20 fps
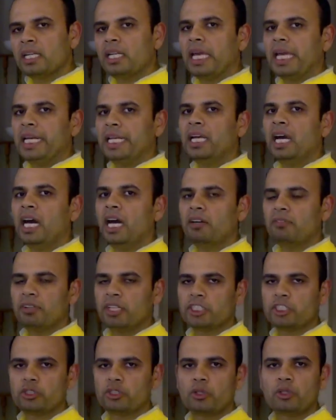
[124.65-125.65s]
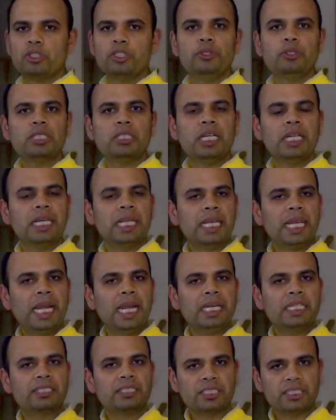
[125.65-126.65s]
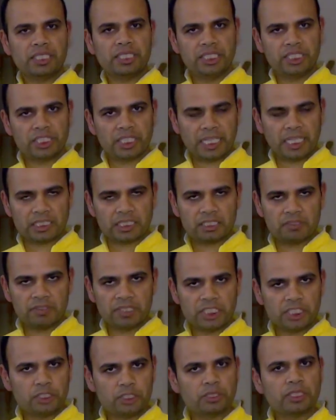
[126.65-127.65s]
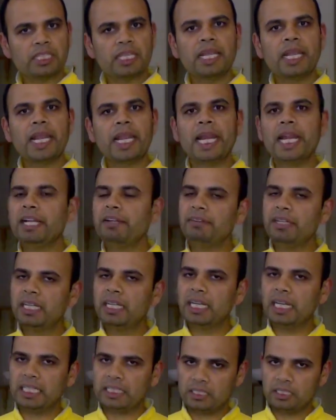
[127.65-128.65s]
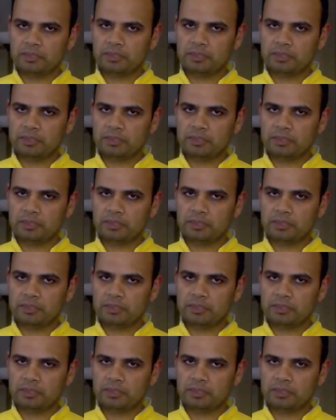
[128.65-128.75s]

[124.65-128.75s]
any hardware store usually in 96-inch lengths, which is to say 8 feet length,